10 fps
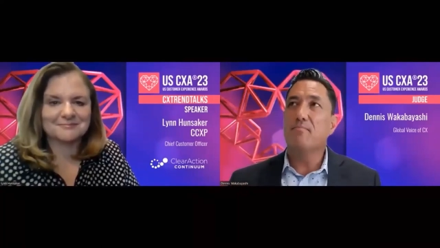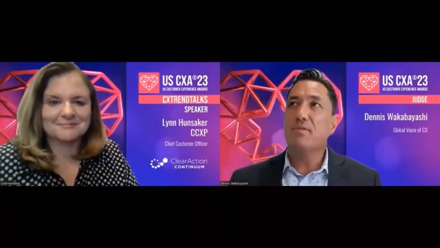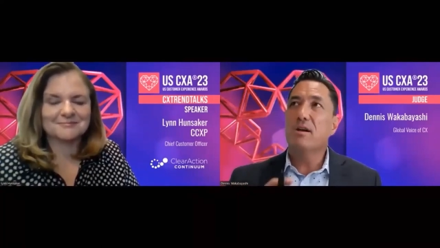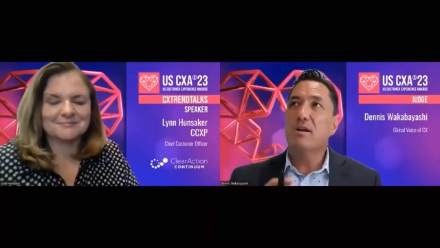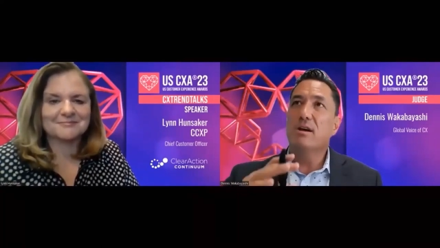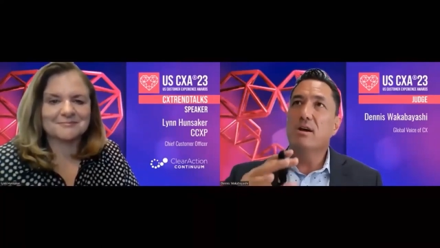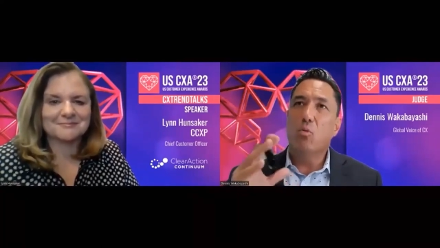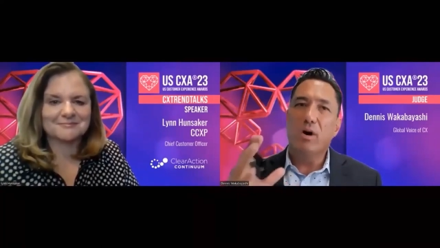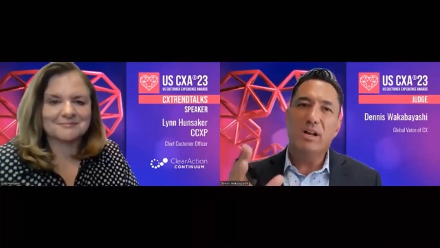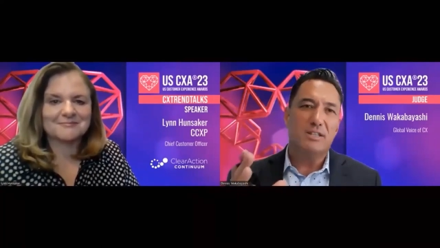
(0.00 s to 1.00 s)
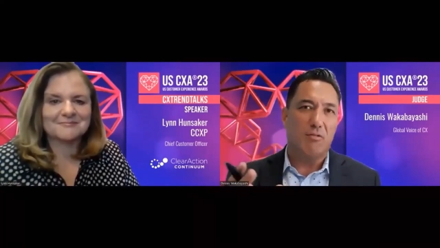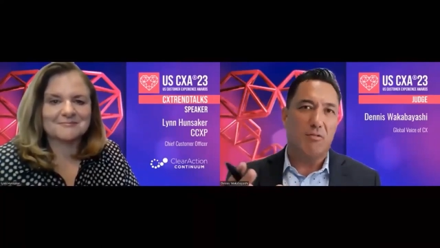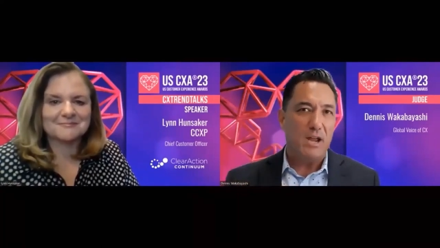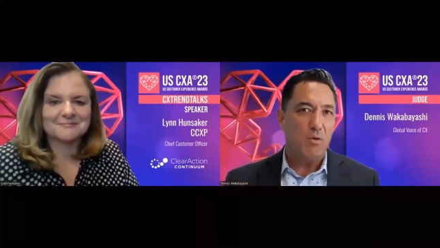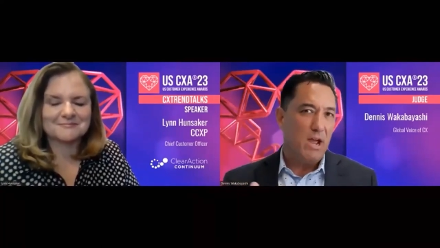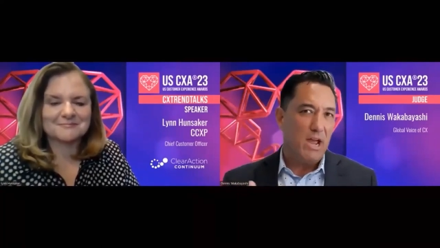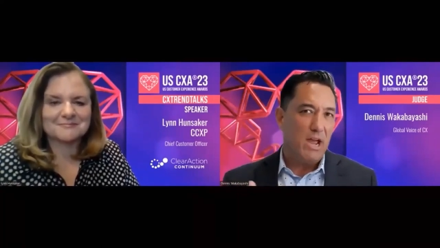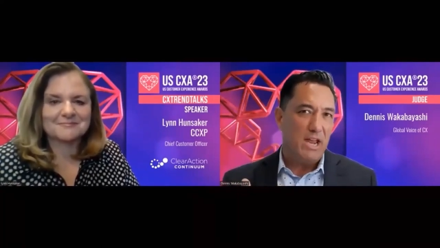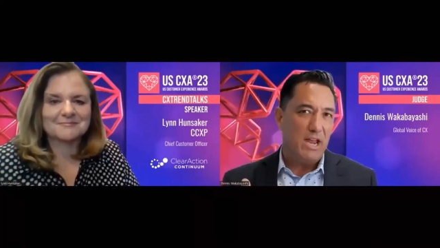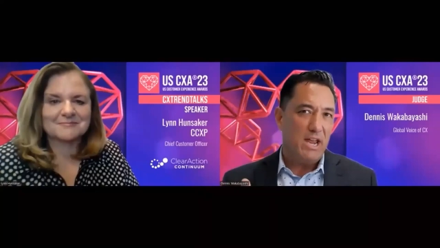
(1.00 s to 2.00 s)
Speaker 1: what is the right way,
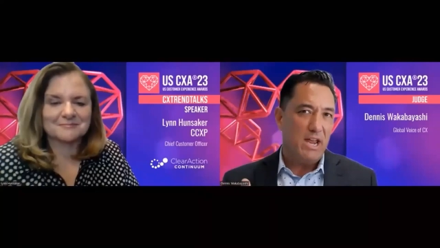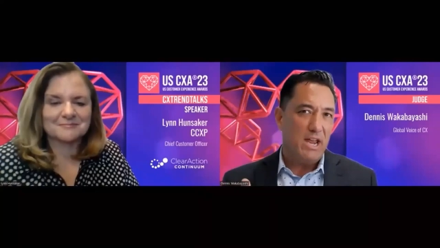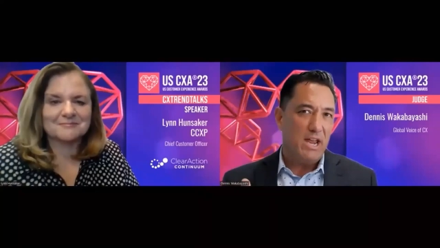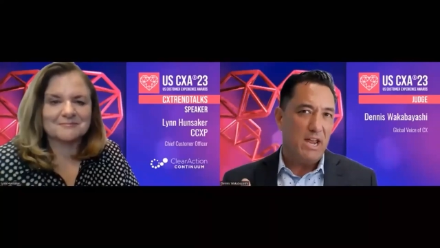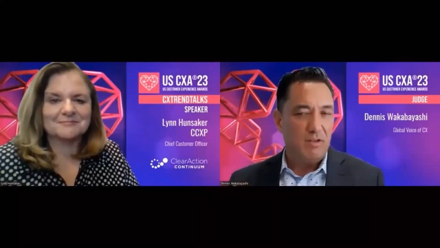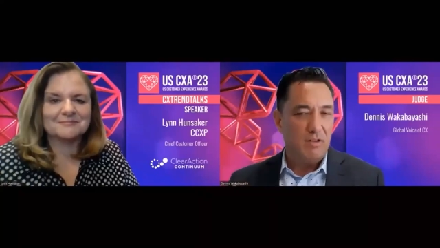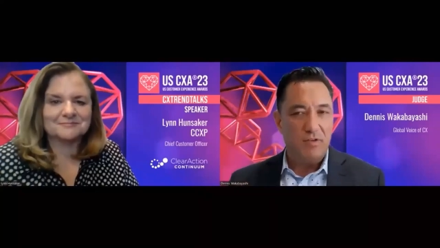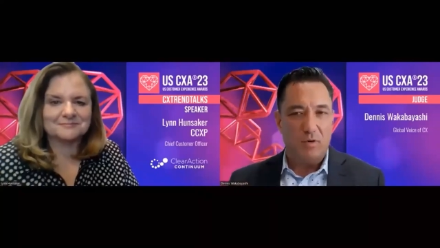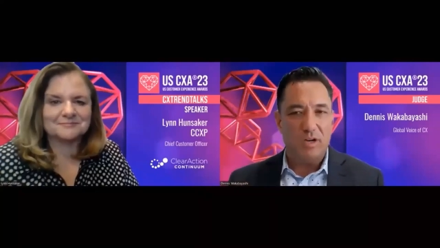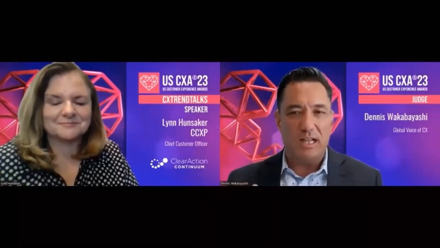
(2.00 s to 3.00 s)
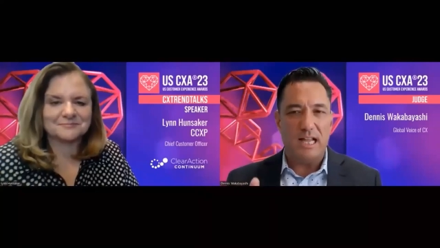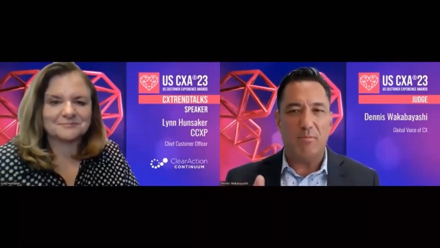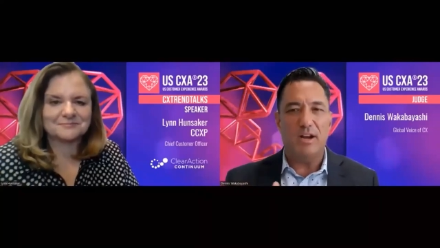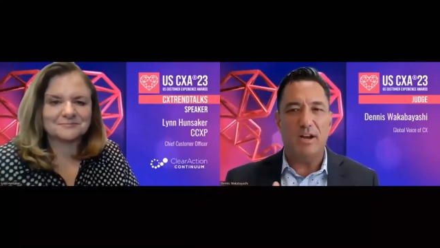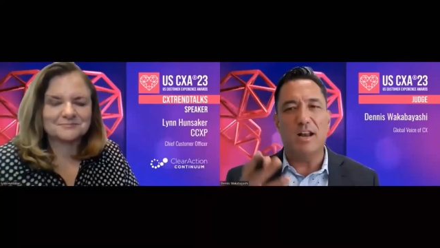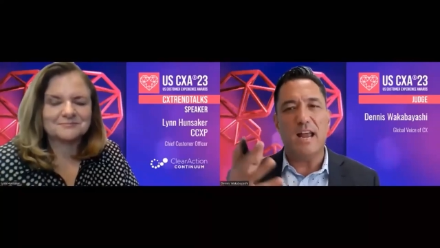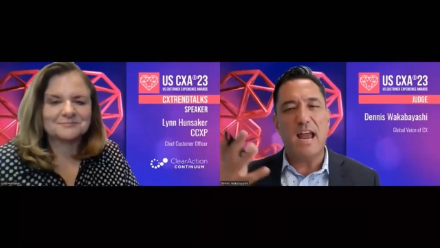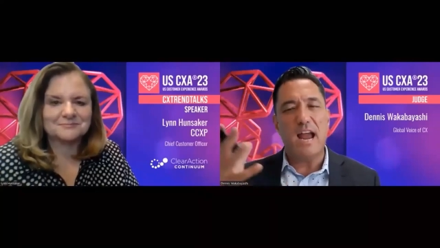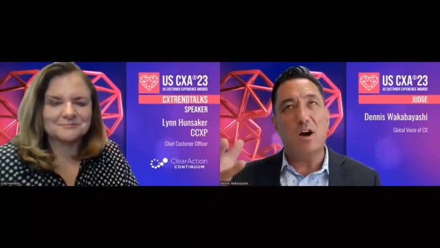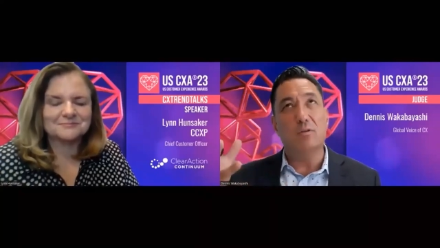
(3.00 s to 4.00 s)
if if you could elaborate on how
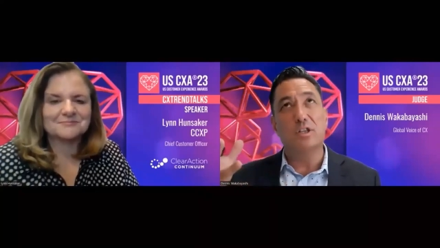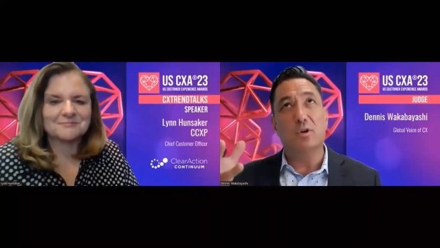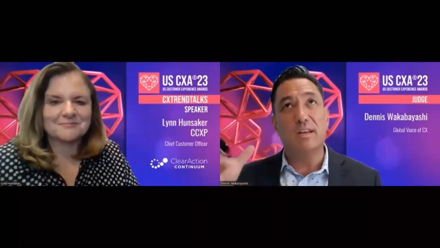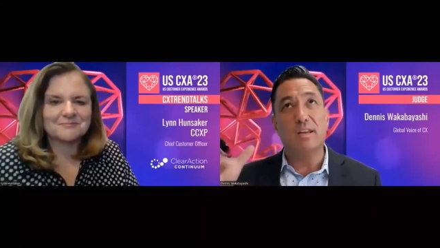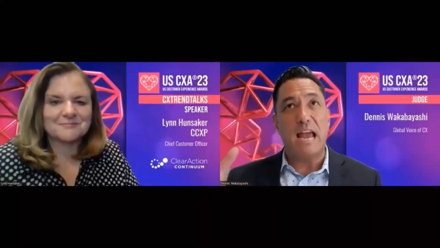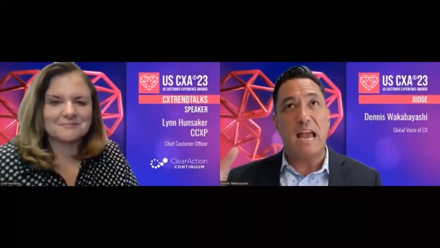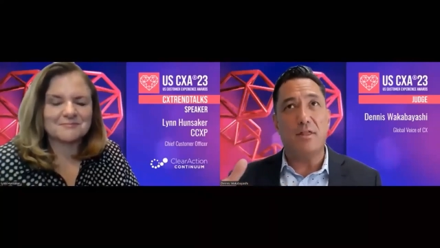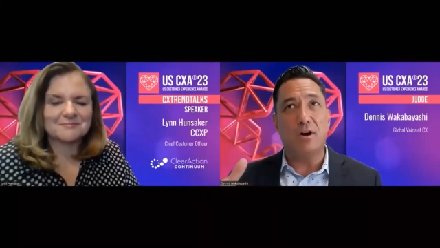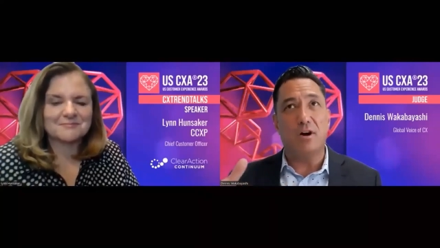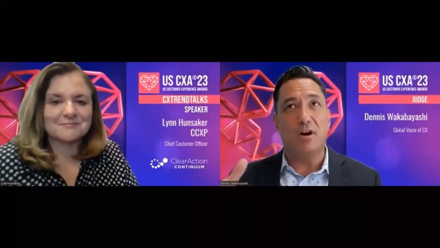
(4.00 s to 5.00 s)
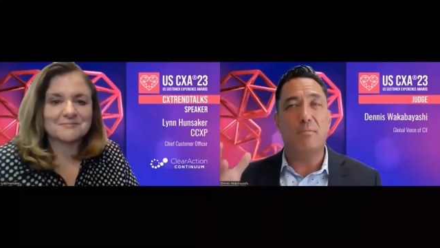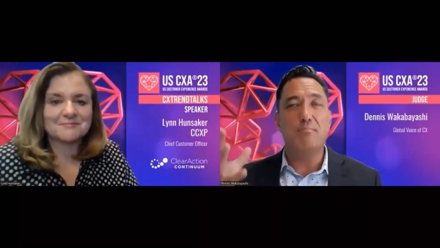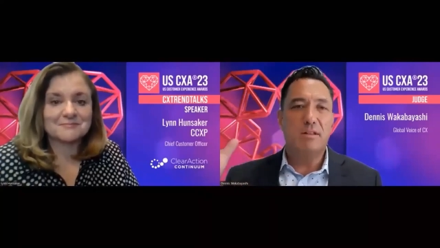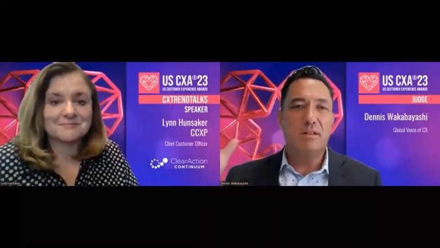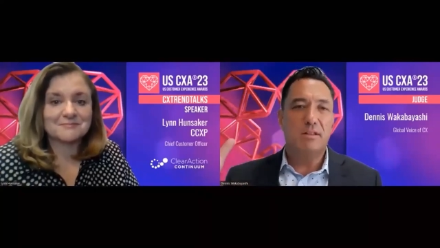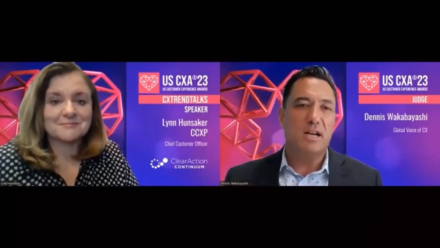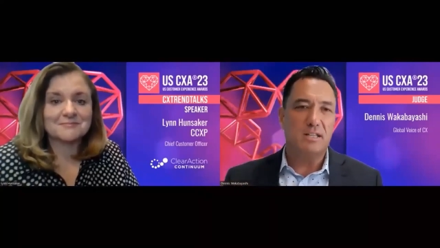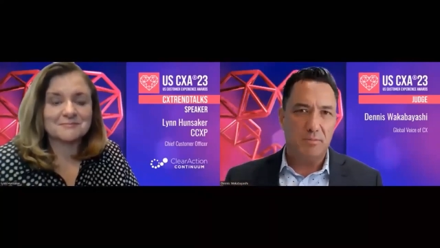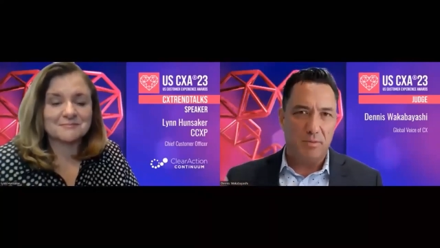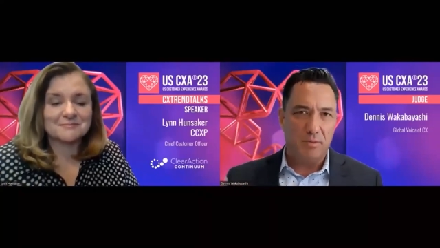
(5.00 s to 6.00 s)
to gather the customer
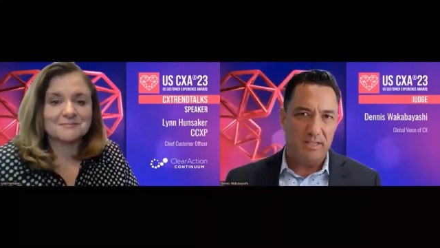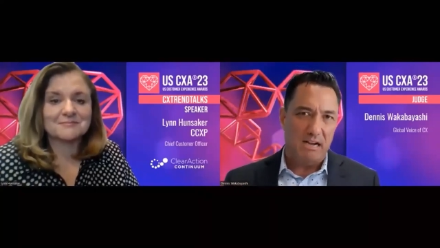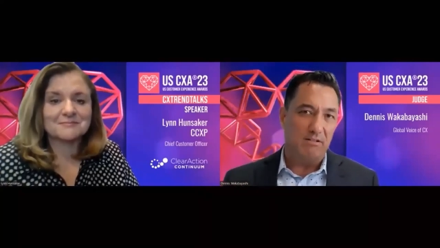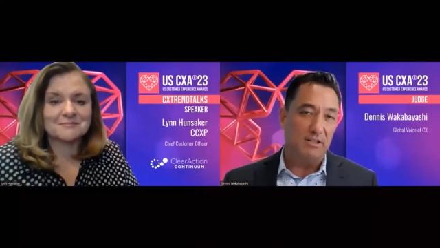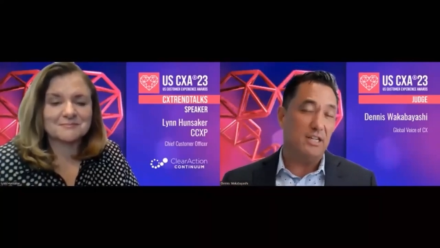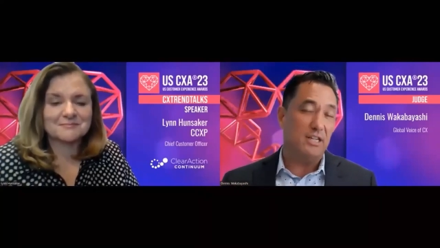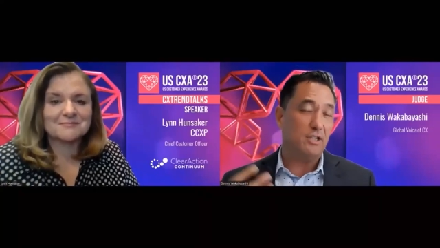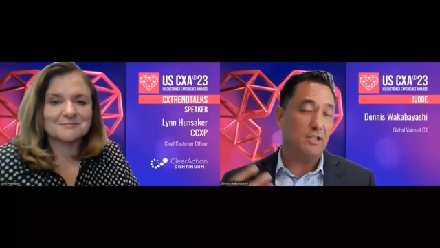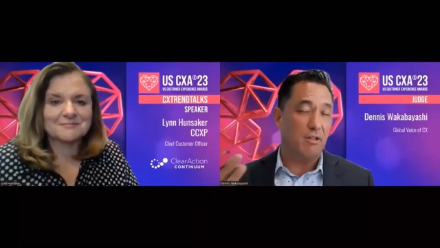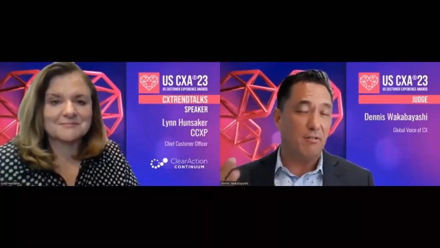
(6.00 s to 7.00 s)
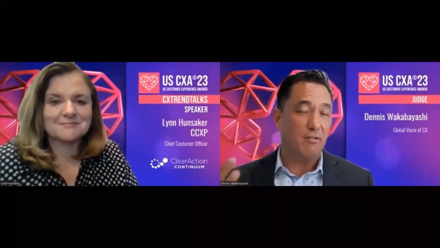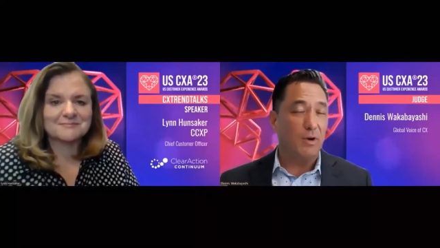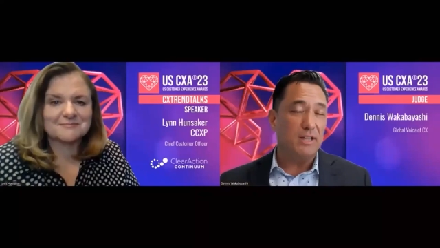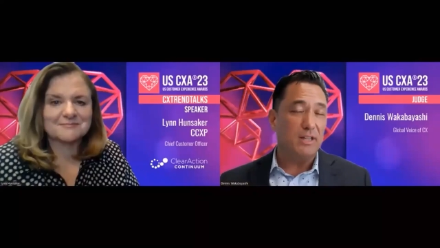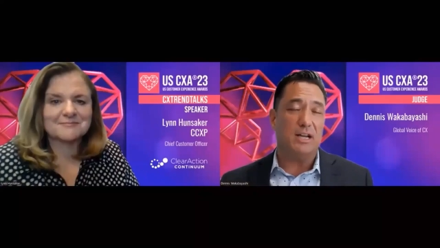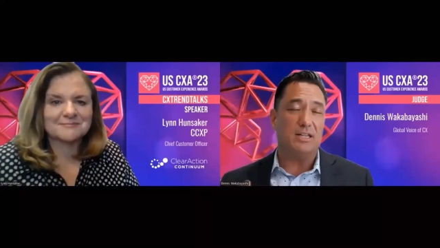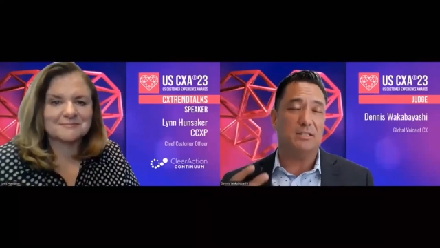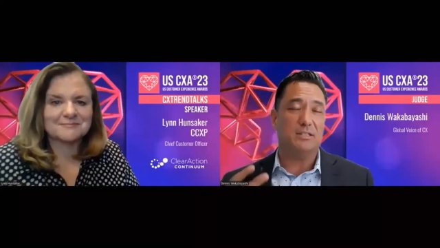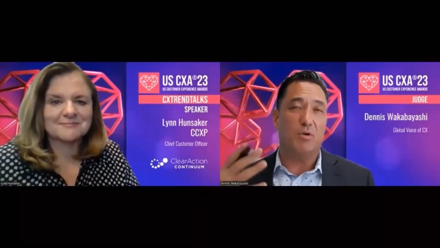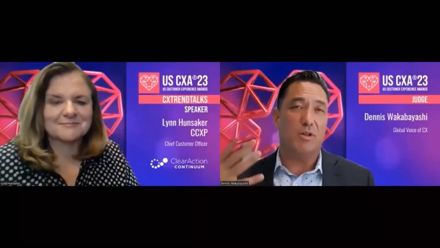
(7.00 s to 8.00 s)
intelligence or the voice of the customer, the
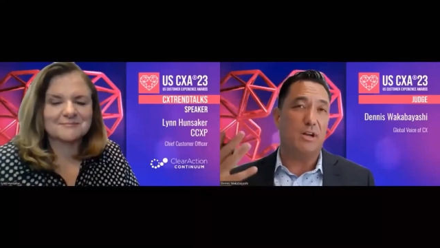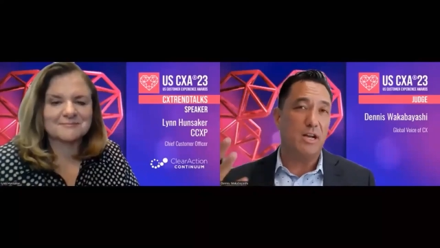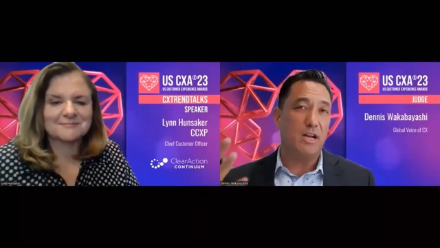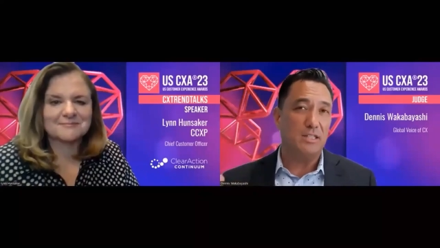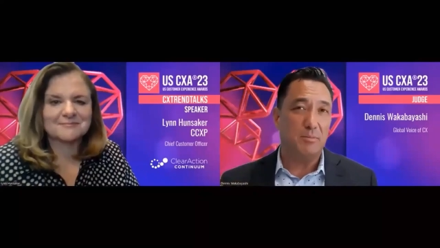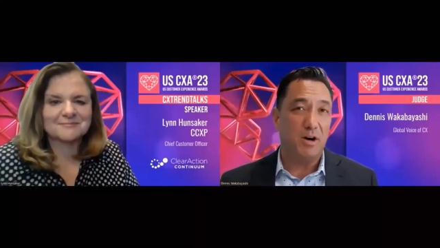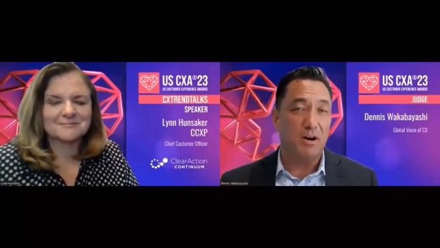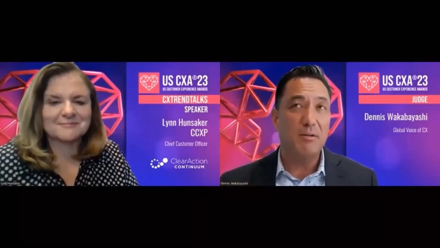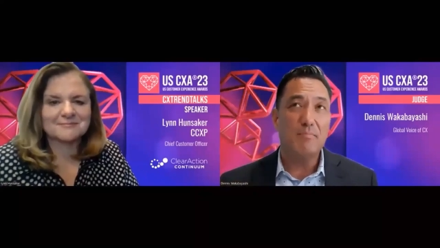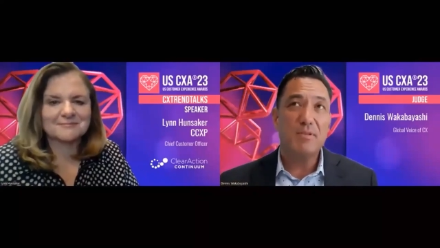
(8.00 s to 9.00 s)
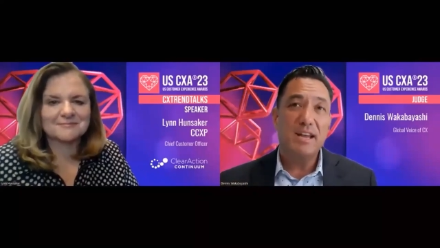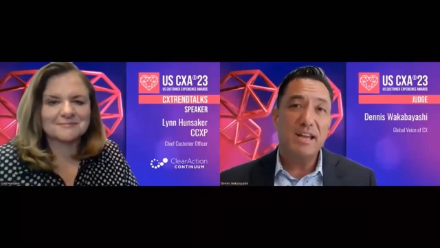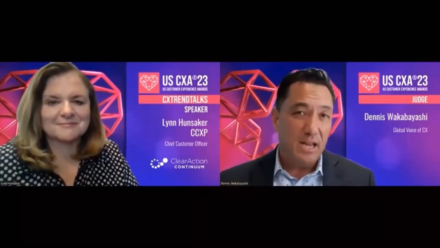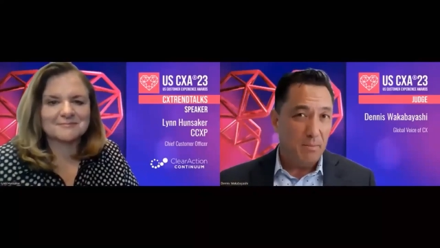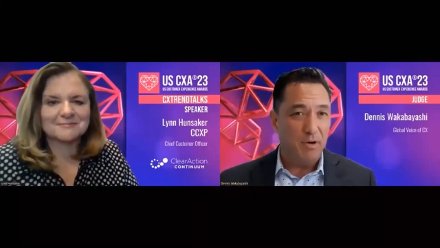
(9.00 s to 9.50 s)
customer input